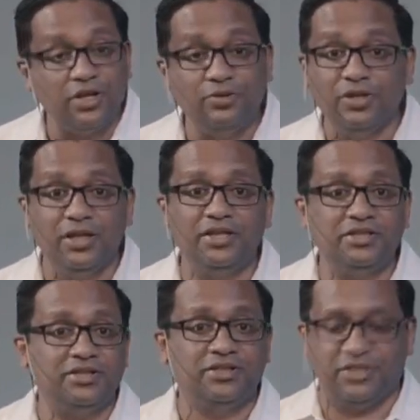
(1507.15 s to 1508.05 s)
And when
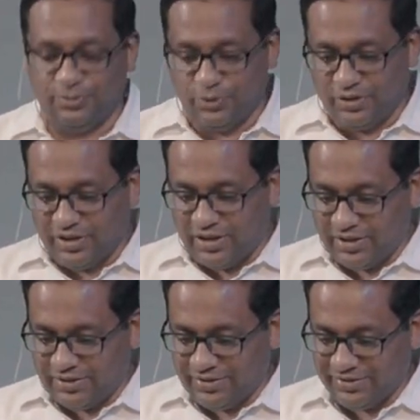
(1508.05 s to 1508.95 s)
sin is fully
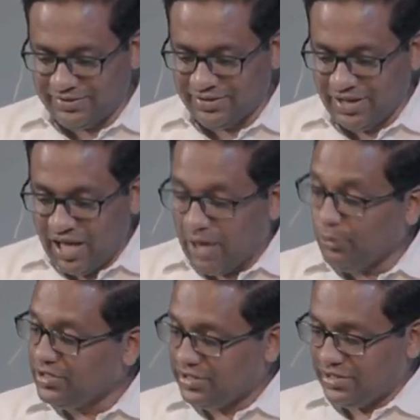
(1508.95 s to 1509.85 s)
grown, it gives
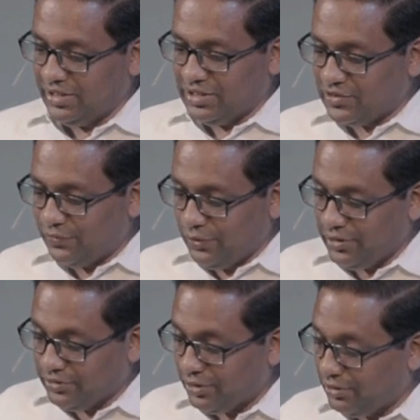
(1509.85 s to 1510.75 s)
birth to the
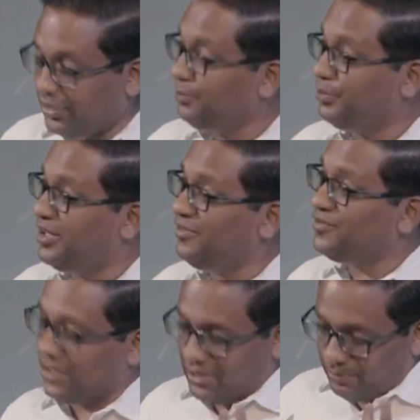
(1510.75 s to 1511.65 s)
monster of
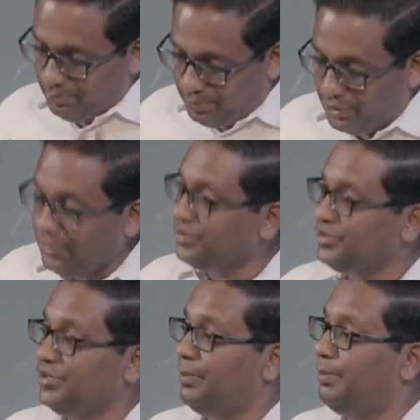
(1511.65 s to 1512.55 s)
death.
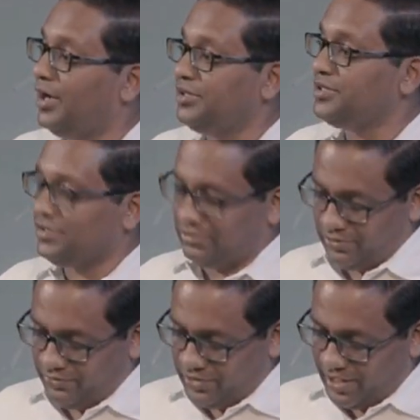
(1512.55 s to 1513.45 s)
We would be
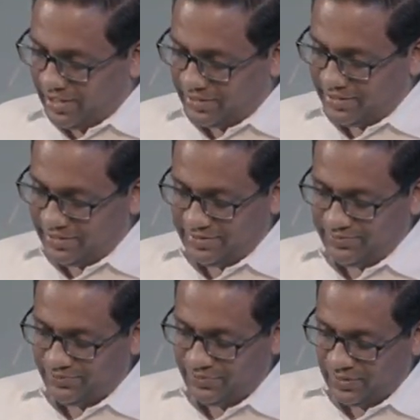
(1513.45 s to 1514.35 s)
better off if we had
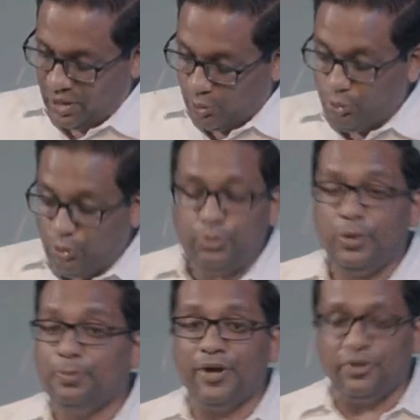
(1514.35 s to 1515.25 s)
stopped to
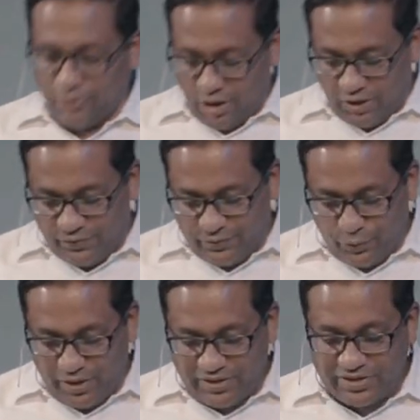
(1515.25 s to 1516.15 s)
consider the
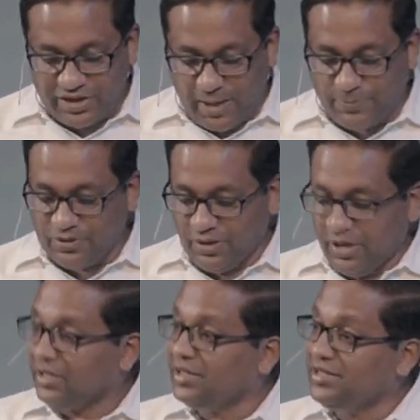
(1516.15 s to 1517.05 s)
impact of our
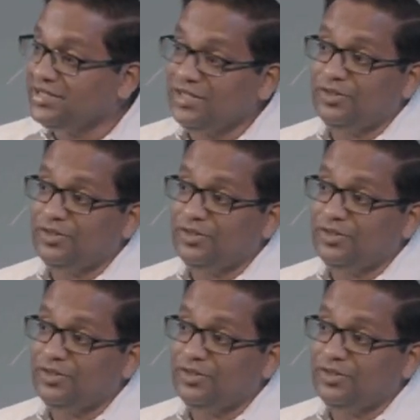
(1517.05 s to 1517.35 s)
actions.